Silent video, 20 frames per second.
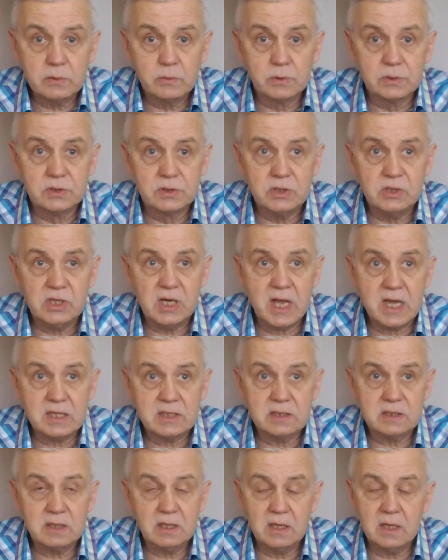I would
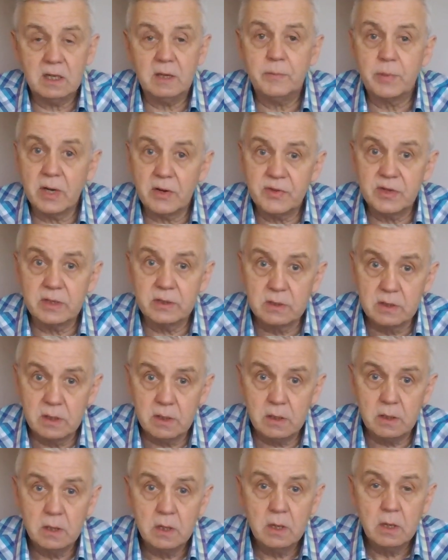suggest. But I think
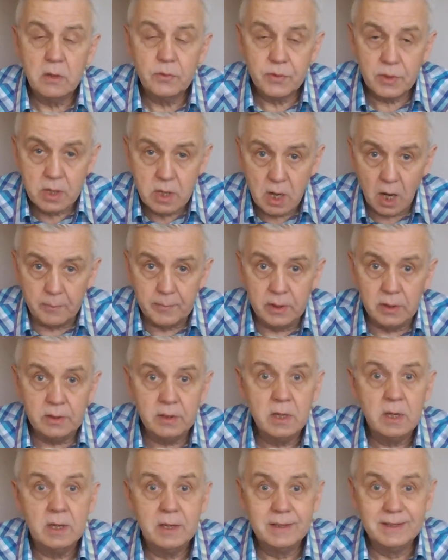the common,
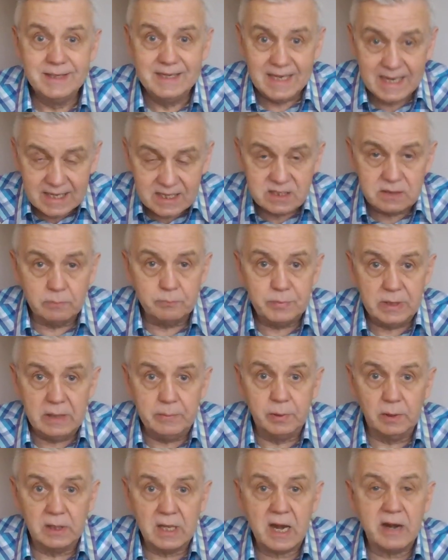decent
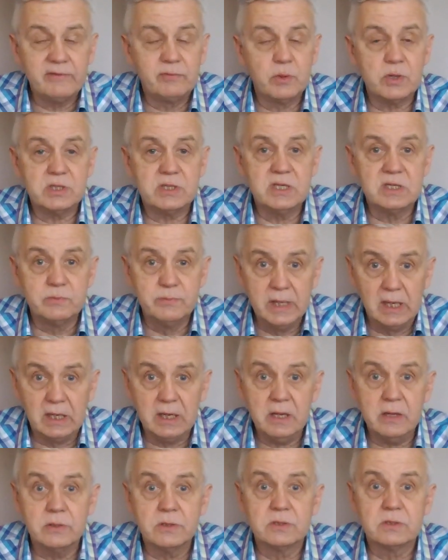people there, of which there's
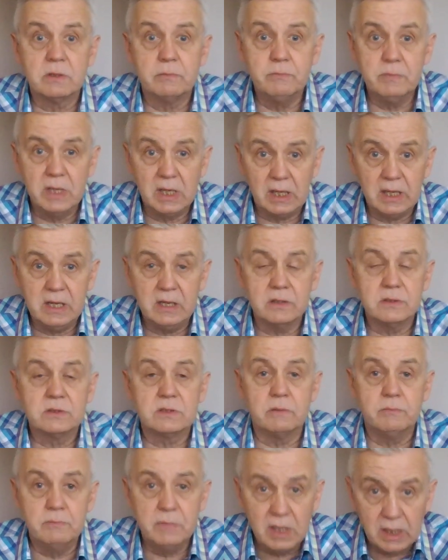millions and millions
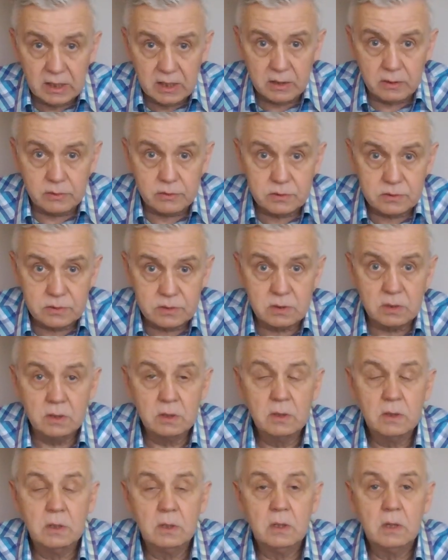and millions,
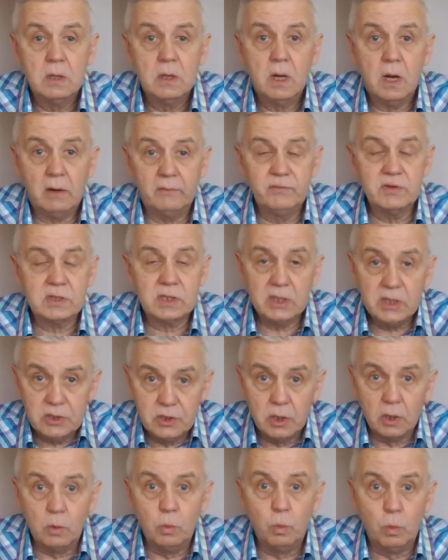obviously
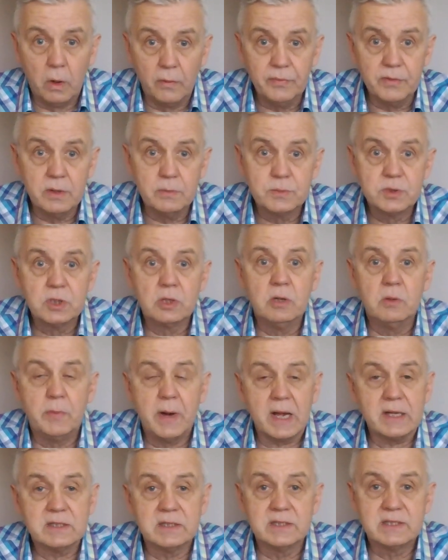don't want them to go
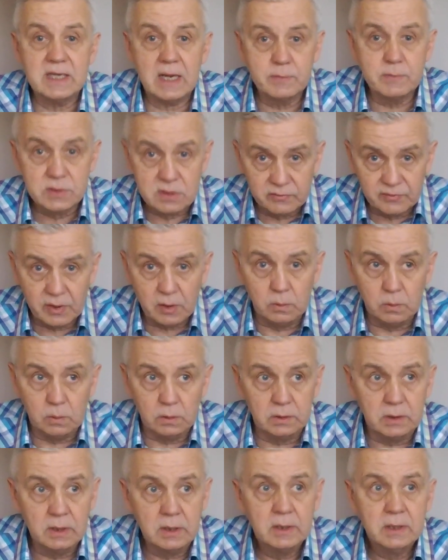back to times of
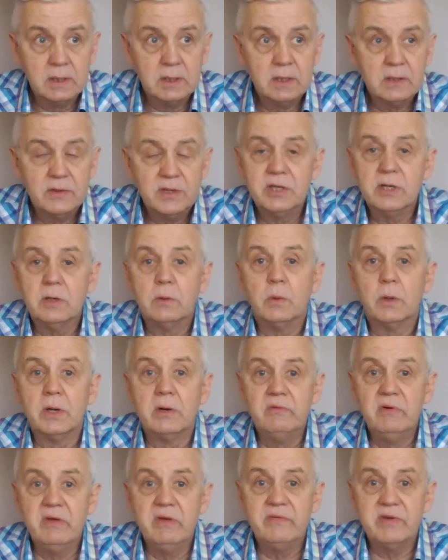old. They don't want to
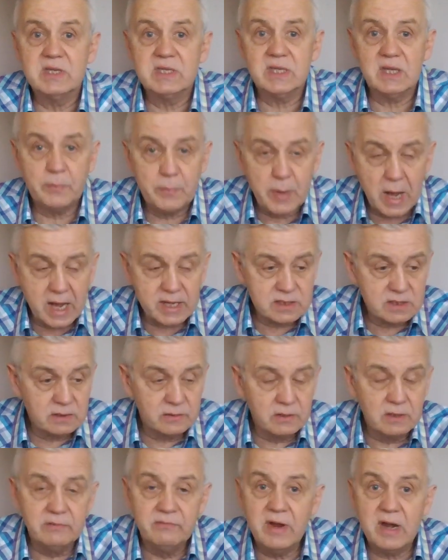revisit the past,
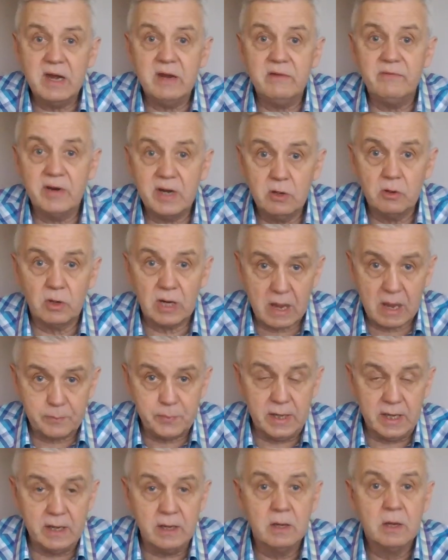and they're very, very
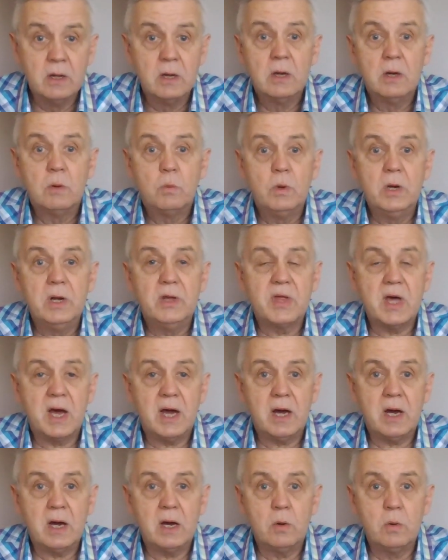unhappy with
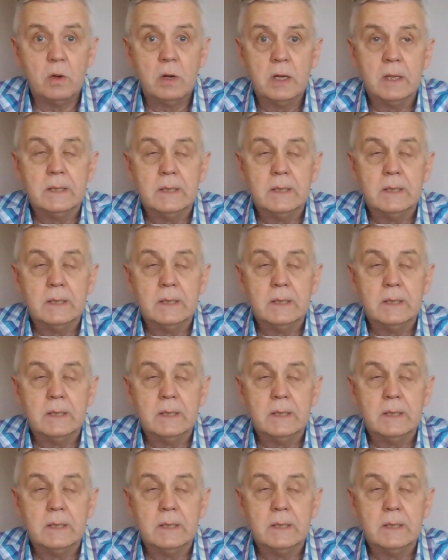how